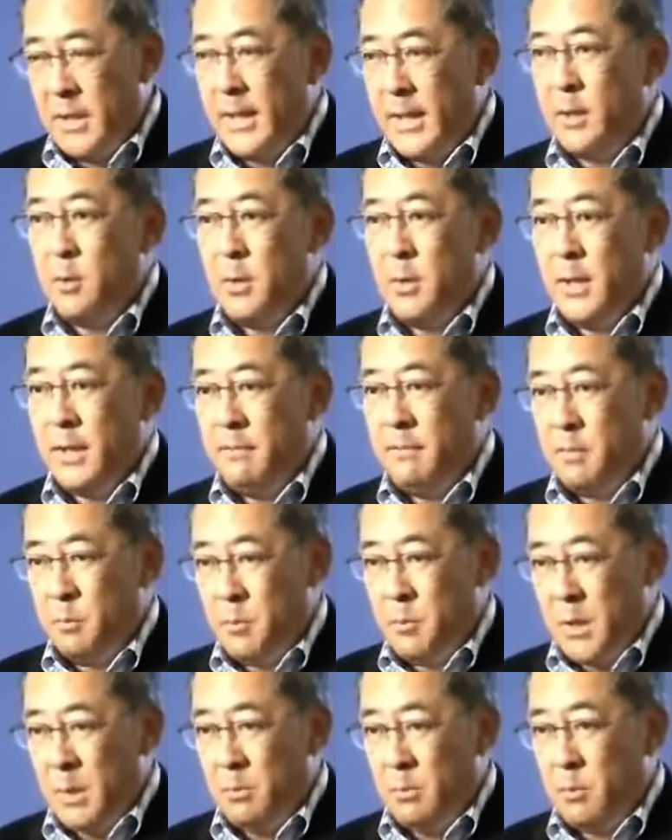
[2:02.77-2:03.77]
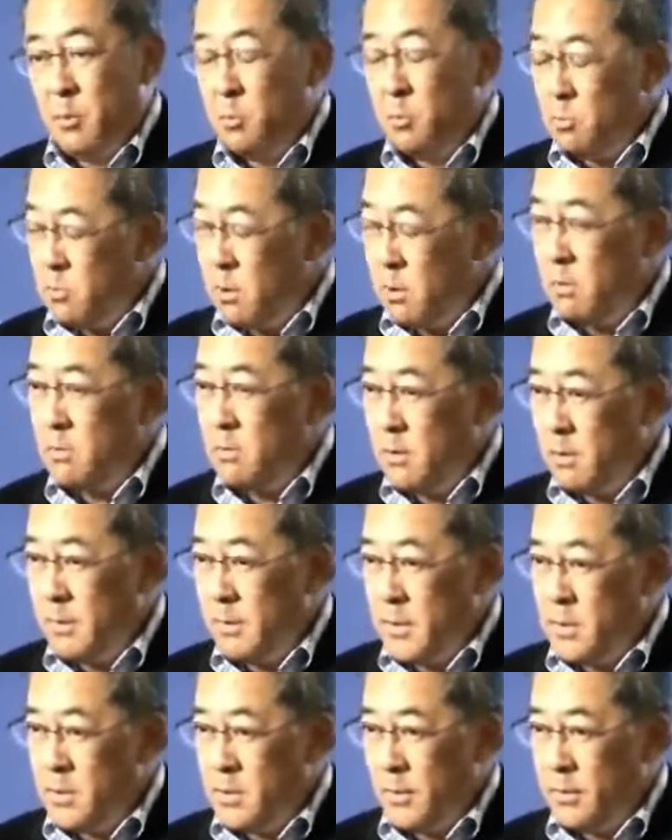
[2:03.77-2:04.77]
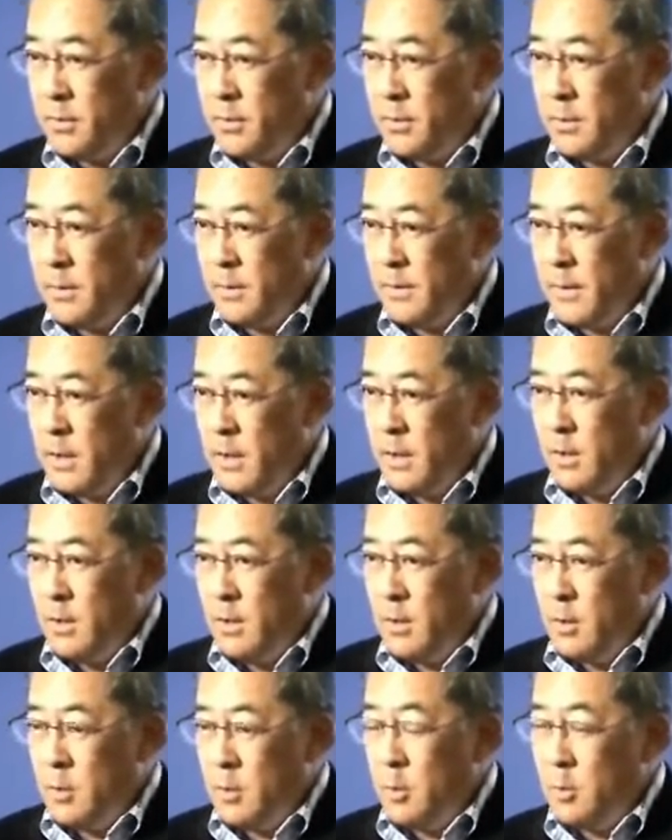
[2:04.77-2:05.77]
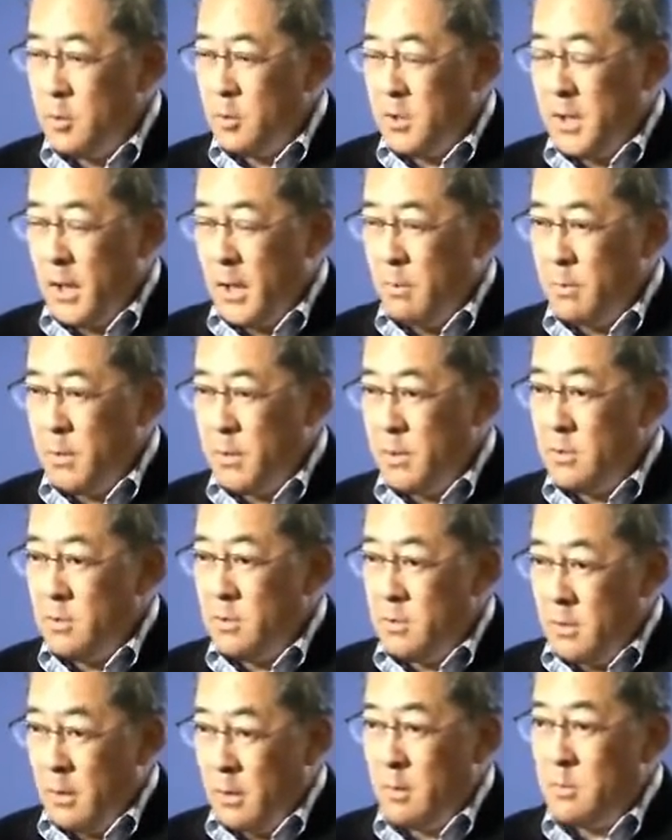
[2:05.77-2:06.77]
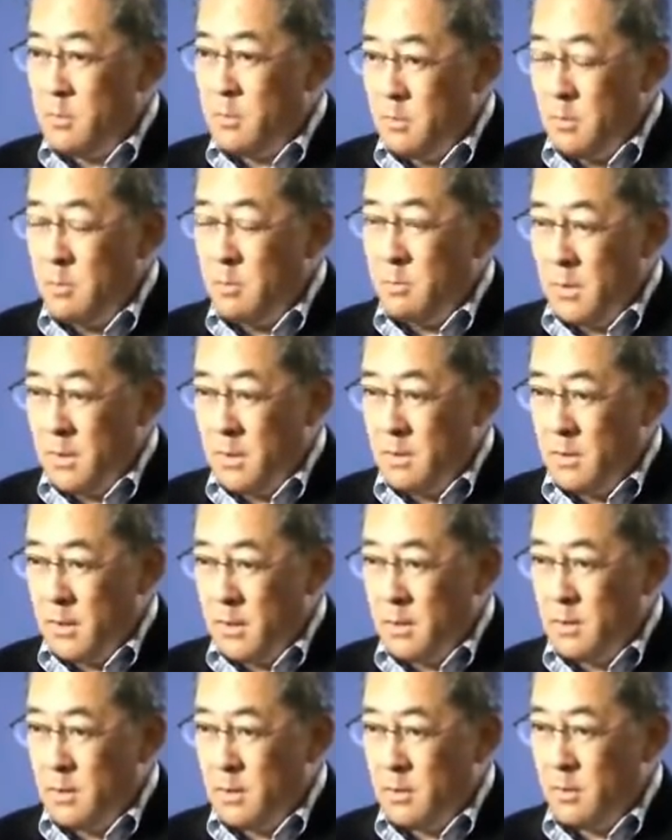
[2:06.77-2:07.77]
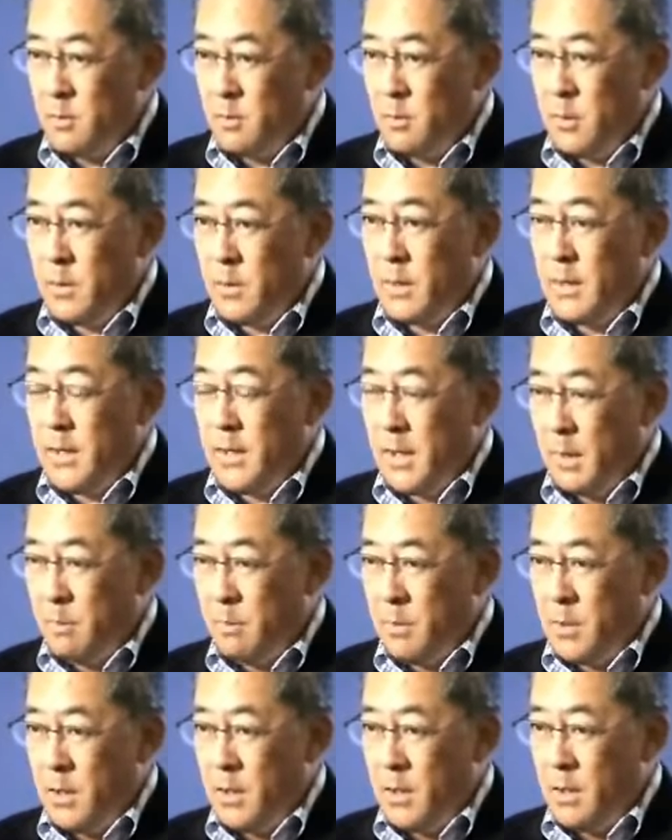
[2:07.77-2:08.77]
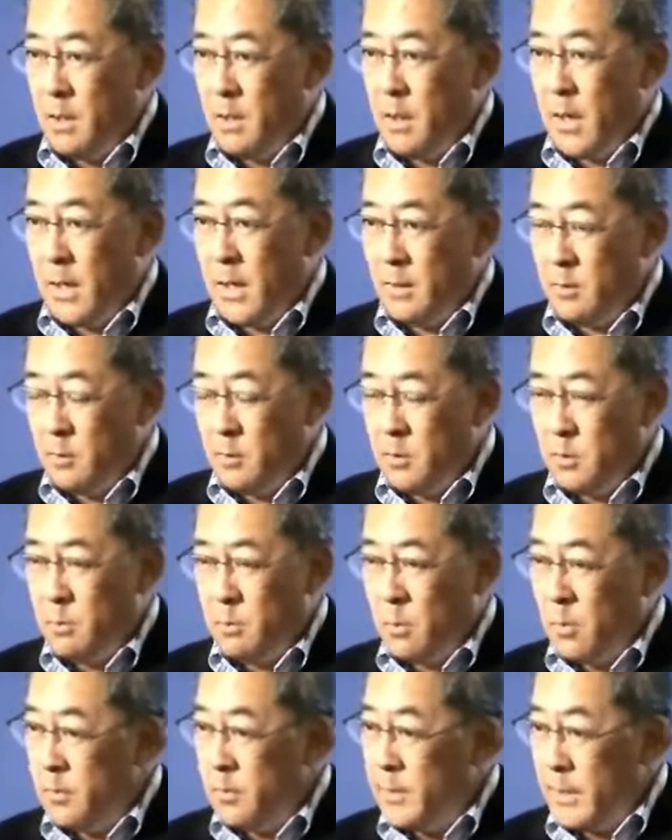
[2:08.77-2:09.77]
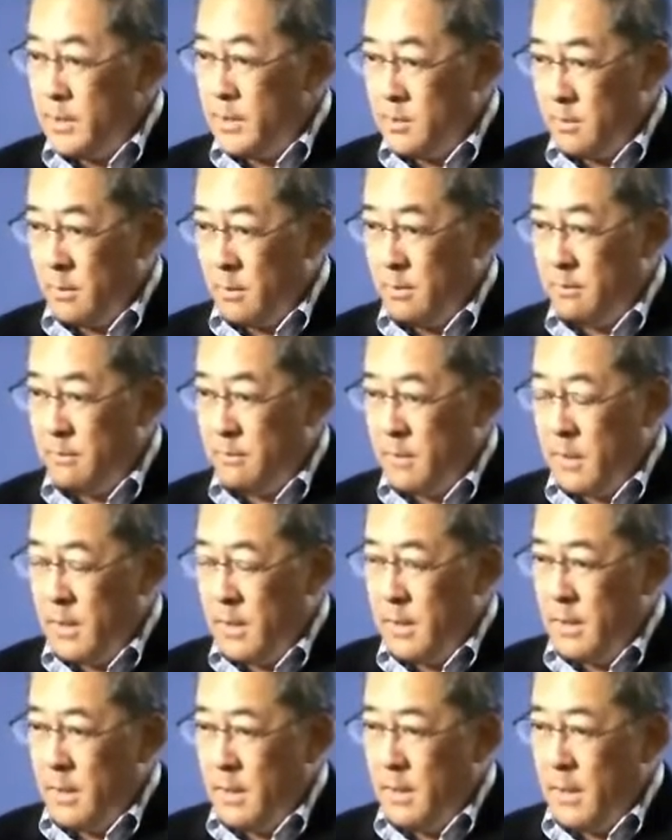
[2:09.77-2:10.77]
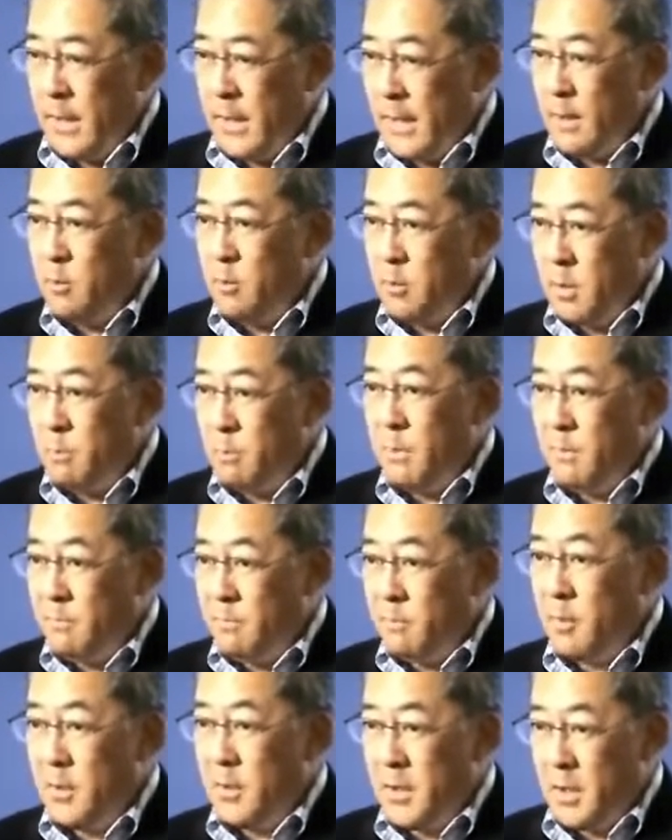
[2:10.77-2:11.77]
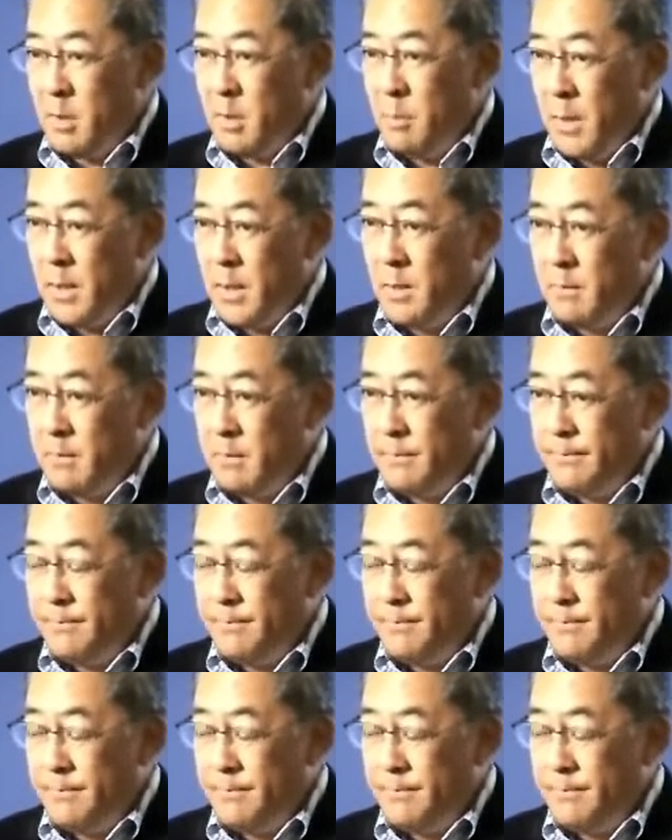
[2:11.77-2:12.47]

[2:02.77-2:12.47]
10 or 11 people who don't know each other, whose companies don't do business with the company on whose board they serve, and who can be fully independent.